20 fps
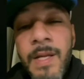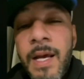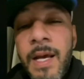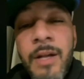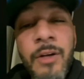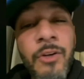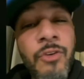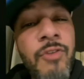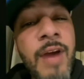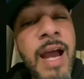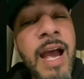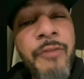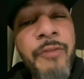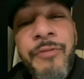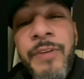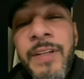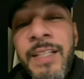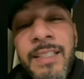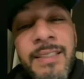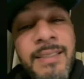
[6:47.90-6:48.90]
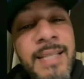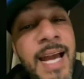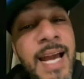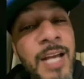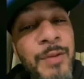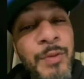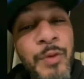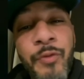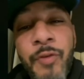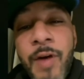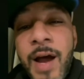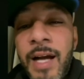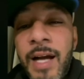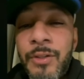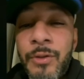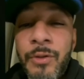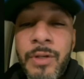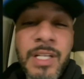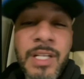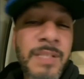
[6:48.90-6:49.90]
I done cried 50 times before I
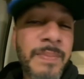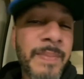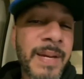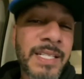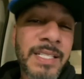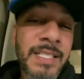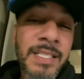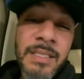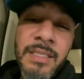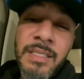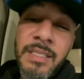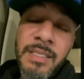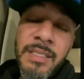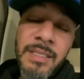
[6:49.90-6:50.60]
could do this message.